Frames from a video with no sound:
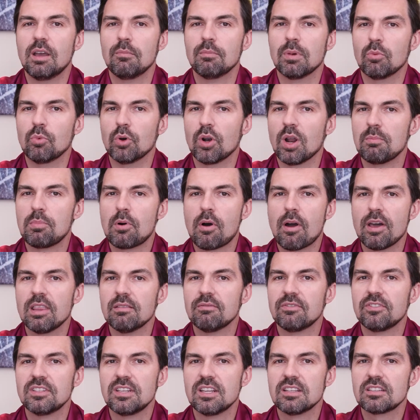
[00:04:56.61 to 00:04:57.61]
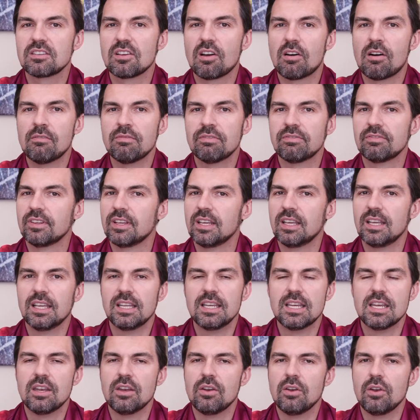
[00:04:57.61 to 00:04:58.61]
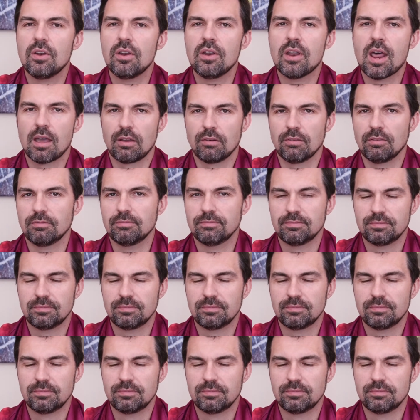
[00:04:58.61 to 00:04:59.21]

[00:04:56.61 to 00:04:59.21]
but would I buy them for disc golf? No.